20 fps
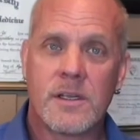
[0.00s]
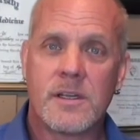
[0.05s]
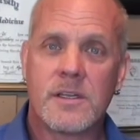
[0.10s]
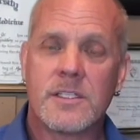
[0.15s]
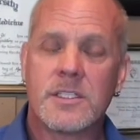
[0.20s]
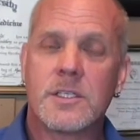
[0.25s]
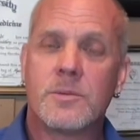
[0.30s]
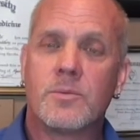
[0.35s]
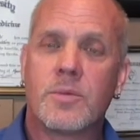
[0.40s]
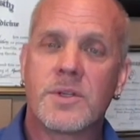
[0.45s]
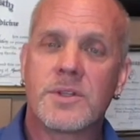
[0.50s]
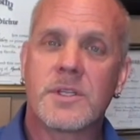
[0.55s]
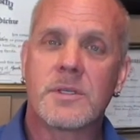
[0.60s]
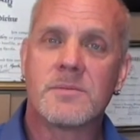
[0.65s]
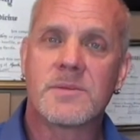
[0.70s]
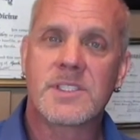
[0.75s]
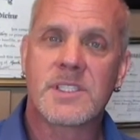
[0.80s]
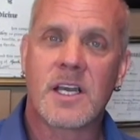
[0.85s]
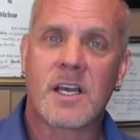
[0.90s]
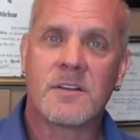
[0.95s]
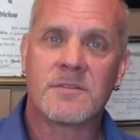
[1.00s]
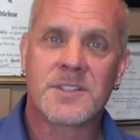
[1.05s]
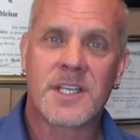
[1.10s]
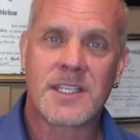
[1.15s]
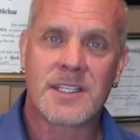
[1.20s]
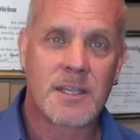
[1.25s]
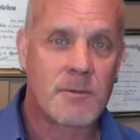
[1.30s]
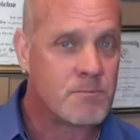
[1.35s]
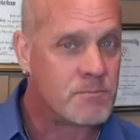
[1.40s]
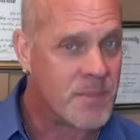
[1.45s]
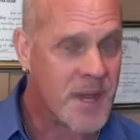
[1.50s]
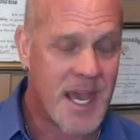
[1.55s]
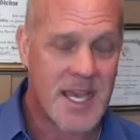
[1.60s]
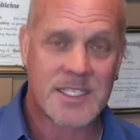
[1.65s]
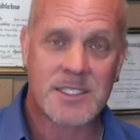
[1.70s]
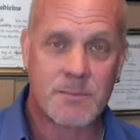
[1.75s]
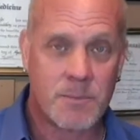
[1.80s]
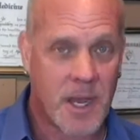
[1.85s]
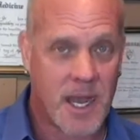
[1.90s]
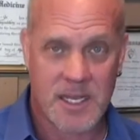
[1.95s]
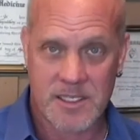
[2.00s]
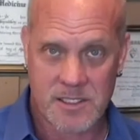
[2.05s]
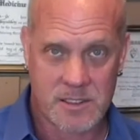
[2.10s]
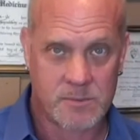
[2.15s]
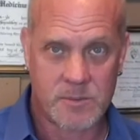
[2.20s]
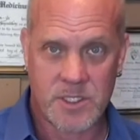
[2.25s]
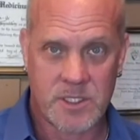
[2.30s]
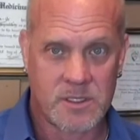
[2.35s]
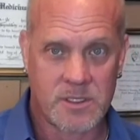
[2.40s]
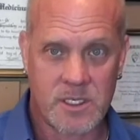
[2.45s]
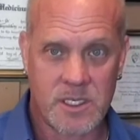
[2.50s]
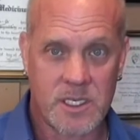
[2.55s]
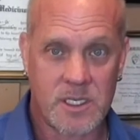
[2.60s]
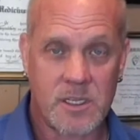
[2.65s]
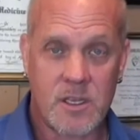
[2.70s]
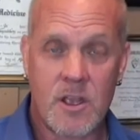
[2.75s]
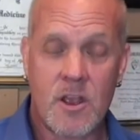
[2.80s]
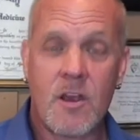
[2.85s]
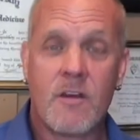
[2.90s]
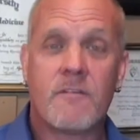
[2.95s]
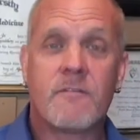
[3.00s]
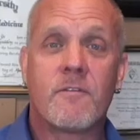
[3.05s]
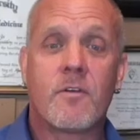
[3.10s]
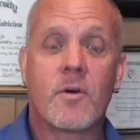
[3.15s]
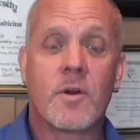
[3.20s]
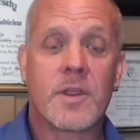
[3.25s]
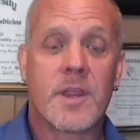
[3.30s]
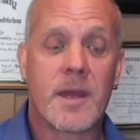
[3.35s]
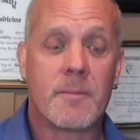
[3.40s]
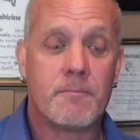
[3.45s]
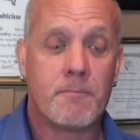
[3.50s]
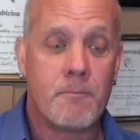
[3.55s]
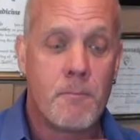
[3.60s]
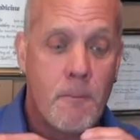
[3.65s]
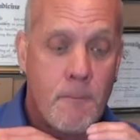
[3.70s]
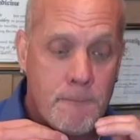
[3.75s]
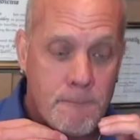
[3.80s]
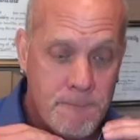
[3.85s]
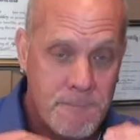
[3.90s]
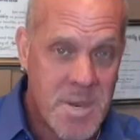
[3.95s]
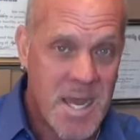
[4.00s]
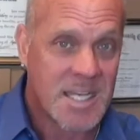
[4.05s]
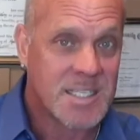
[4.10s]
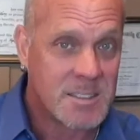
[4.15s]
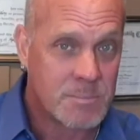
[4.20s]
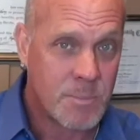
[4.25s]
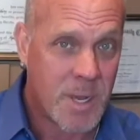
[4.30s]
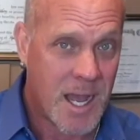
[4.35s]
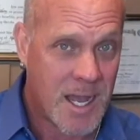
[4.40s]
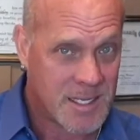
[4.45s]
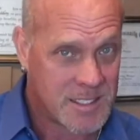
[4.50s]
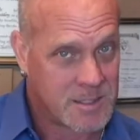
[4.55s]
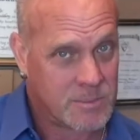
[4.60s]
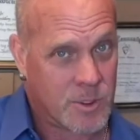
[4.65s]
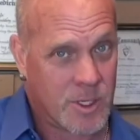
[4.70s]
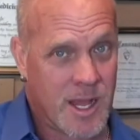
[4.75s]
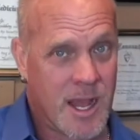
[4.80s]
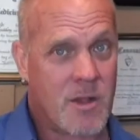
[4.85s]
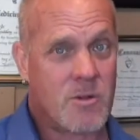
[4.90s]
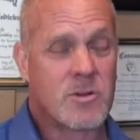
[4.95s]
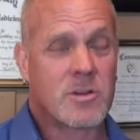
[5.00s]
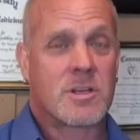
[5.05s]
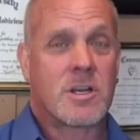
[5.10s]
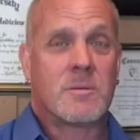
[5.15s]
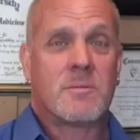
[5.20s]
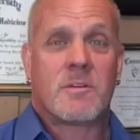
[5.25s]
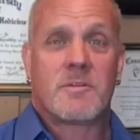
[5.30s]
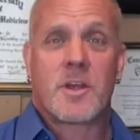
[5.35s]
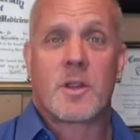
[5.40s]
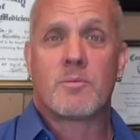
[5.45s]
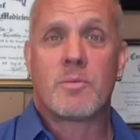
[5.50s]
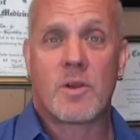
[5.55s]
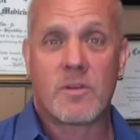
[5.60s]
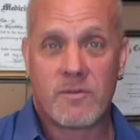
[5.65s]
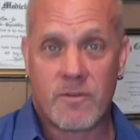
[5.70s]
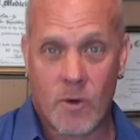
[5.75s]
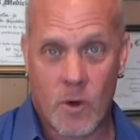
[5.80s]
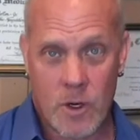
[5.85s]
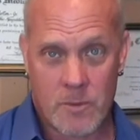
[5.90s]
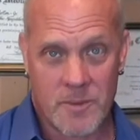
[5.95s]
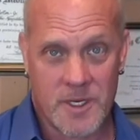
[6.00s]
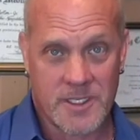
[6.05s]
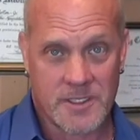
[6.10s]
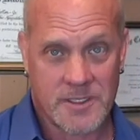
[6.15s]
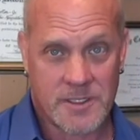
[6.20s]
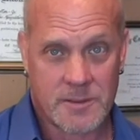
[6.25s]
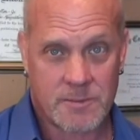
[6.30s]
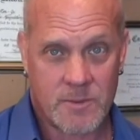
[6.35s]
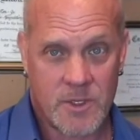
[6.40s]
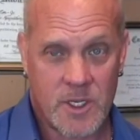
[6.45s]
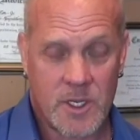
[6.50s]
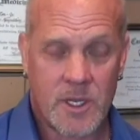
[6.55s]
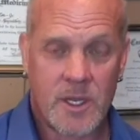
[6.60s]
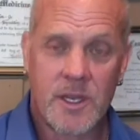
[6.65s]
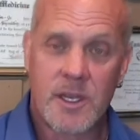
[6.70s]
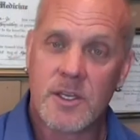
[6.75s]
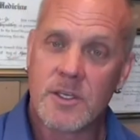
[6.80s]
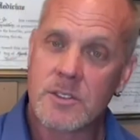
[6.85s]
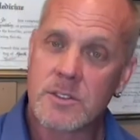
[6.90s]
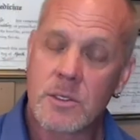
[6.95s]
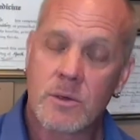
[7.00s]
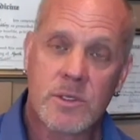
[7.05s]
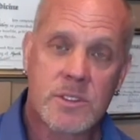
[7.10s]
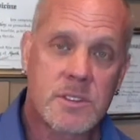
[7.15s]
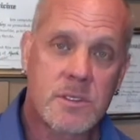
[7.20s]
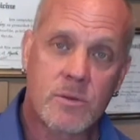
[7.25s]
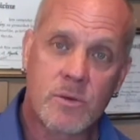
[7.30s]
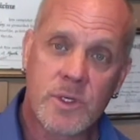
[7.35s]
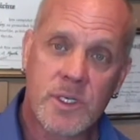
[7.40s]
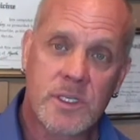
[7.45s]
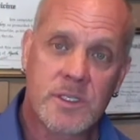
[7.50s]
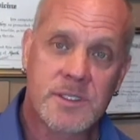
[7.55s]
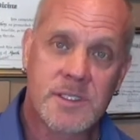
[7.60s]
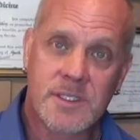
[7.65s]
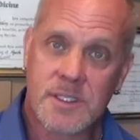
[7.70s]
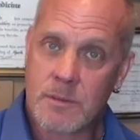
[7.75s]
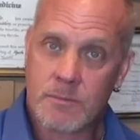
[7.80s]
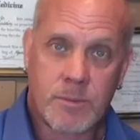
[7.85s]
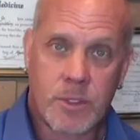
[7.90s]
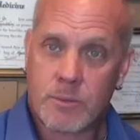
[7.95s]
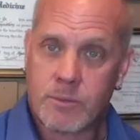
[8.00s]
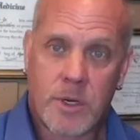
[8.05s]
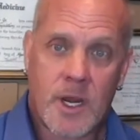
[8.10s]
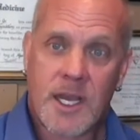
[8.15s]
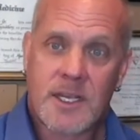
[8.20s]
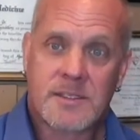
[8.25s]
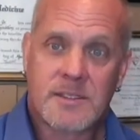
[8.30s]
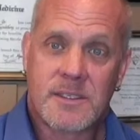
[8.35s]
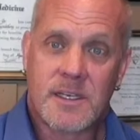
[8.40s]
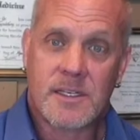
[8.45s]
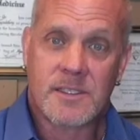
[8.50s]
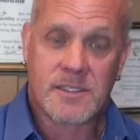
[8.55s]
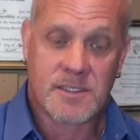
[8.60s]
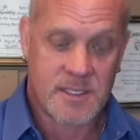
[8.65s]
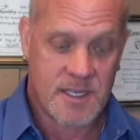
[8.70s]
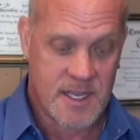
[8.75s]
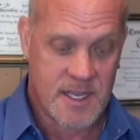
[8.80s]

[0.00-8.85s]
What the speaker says: to put themselves at the best possibility for the best possible outcome of their performance. So it's a real simple process.